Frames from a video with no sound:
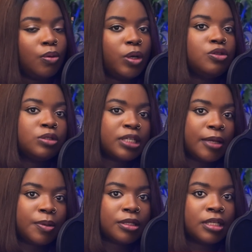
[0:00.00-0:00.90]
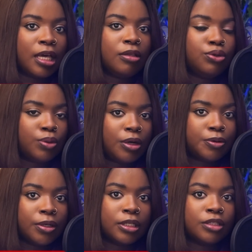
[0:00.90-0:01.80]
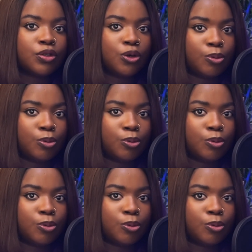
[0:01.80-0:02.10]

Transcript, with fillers: When you type in a U R L into